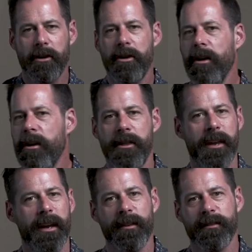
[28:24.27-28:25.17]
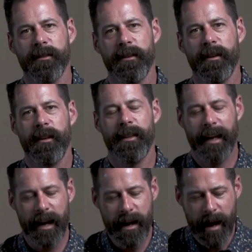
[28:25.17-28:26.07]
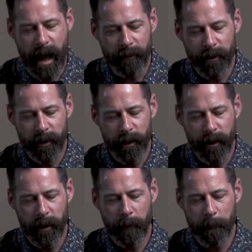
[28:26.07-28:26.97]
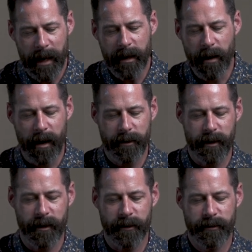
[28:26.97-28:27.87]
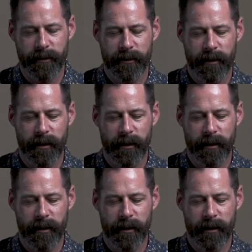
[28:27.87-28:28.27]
Good things that can never be God things.